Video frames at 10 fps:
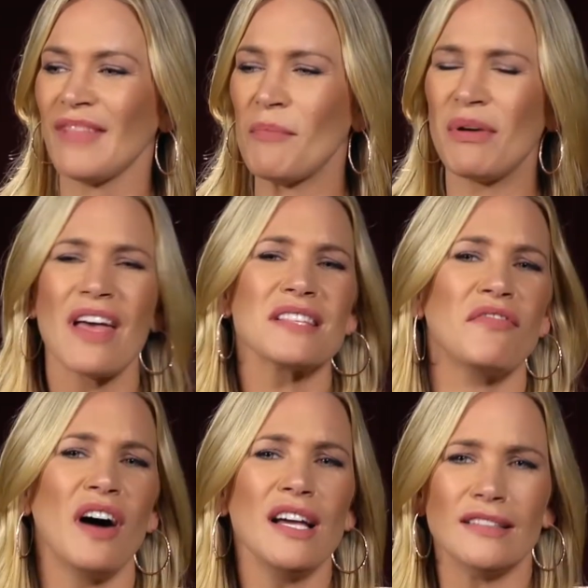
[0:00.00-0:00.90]
but that's
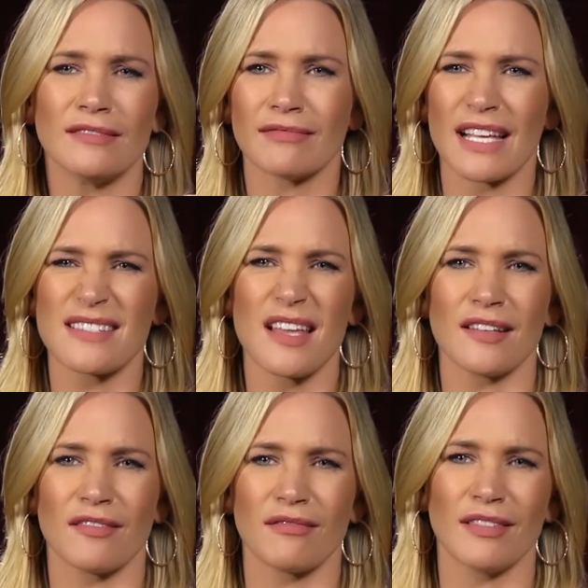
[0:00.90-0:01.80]
fun. That's
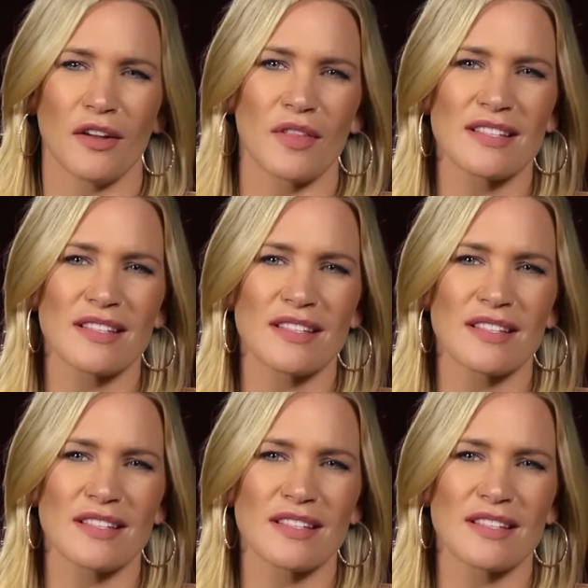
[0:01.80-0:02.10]
not, you know,